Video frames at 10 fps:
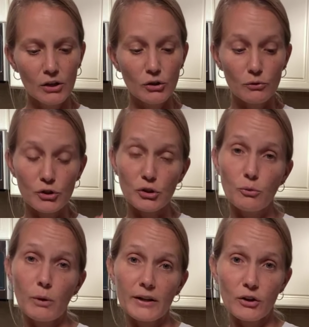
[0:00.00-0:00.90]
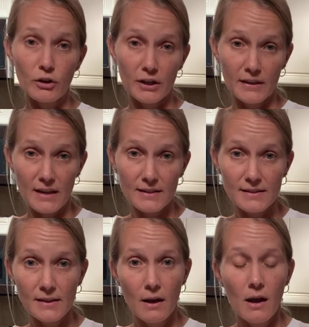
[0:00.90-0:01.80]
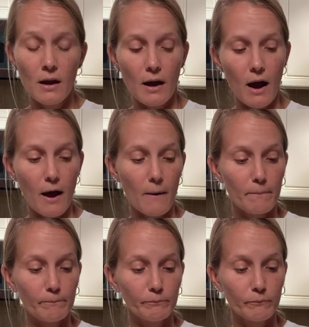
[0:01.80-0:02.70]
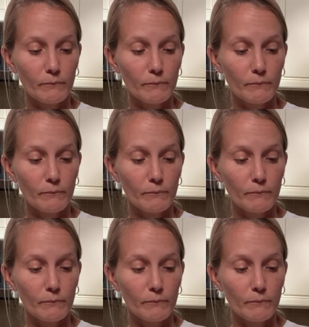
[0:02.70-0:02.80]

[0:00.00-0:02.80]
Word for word: You do wanna cook these. Um,